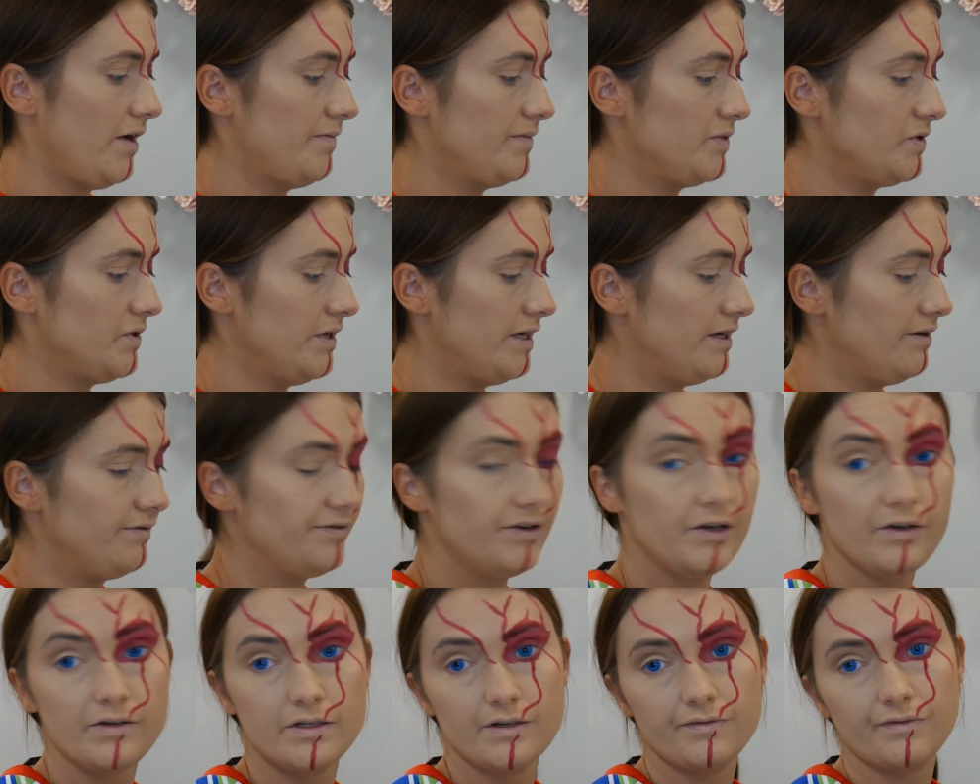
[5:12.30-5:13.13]
go in between a
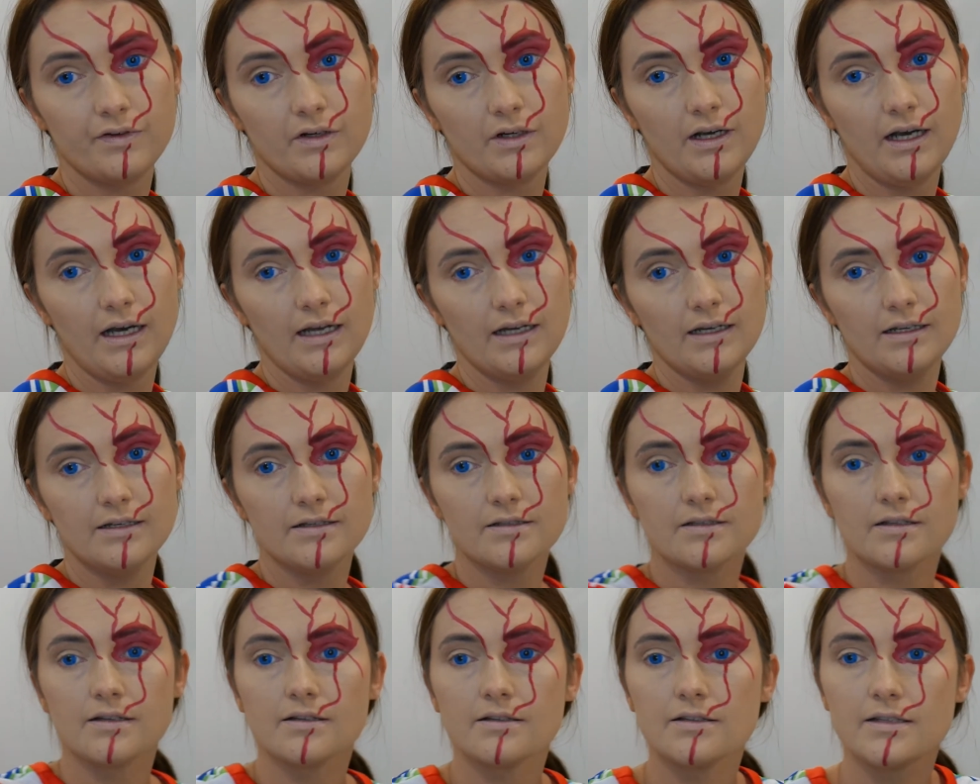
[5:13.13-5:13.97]
few different
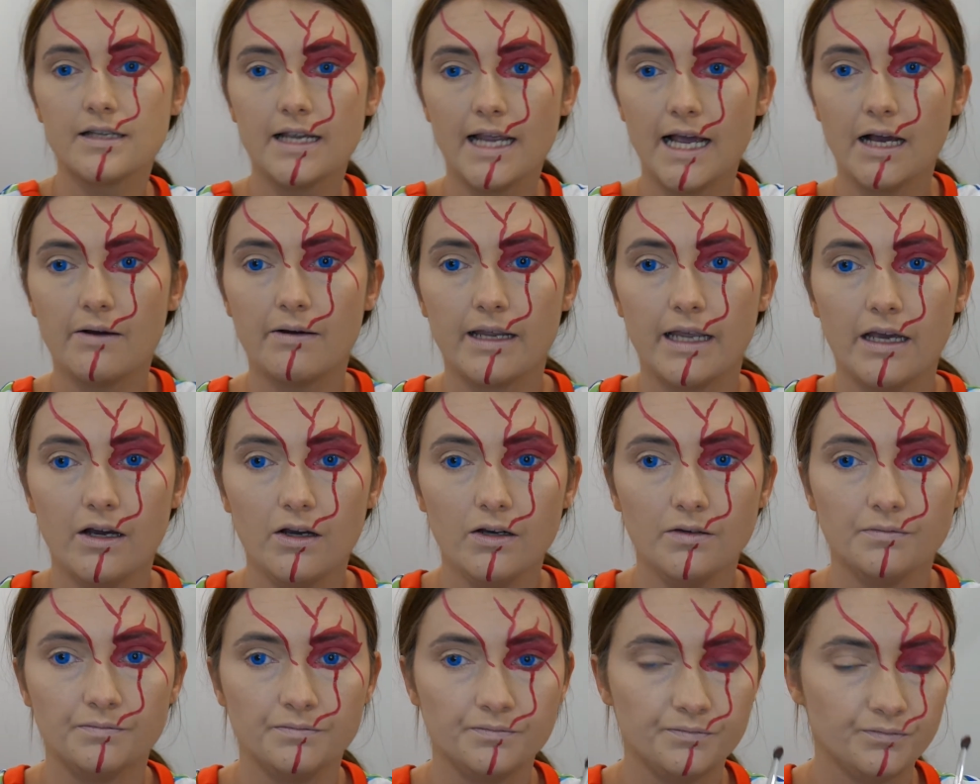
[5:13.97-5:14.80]
colours and see how I get
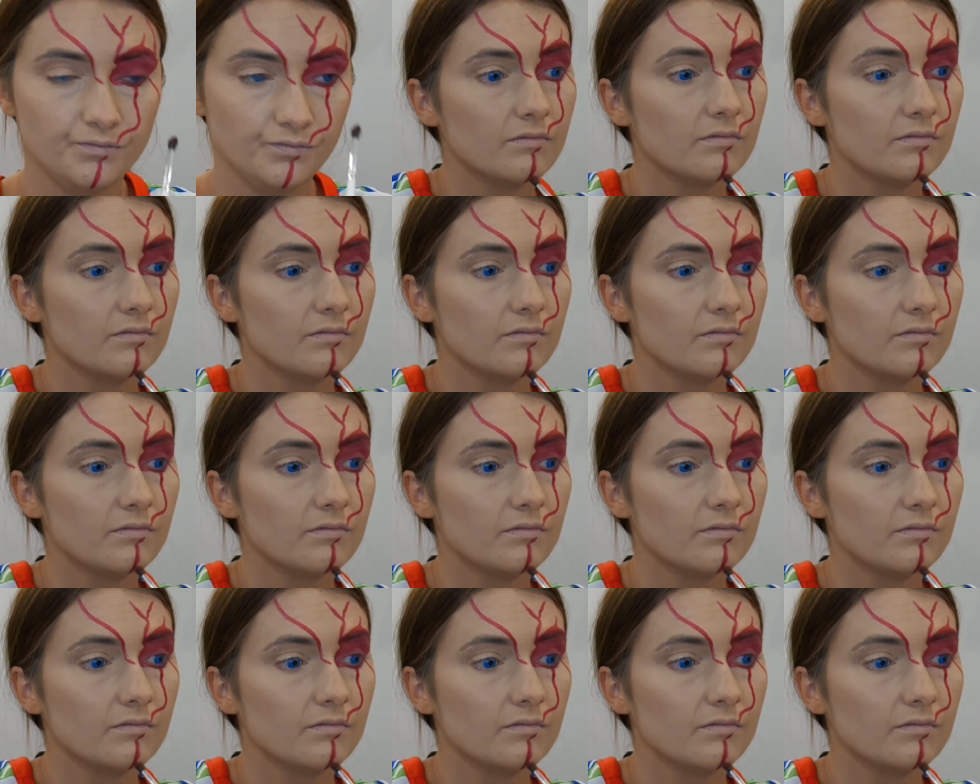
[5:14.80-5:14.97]
on.